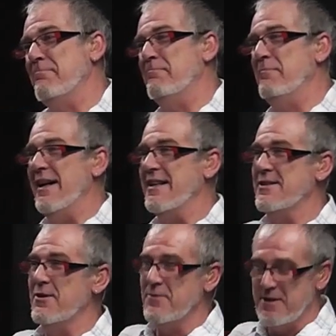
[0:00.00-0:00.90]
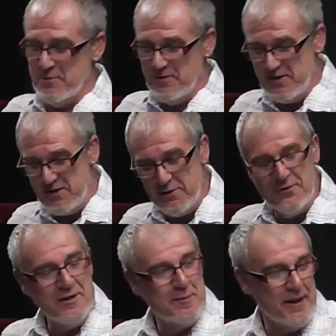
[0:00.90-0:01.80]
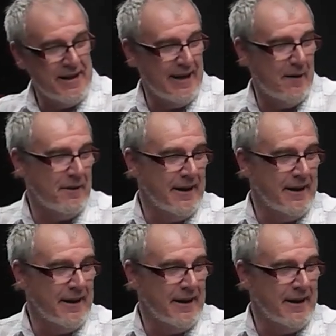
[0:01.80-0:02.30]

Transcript: blast on with some of the stuff that's been happening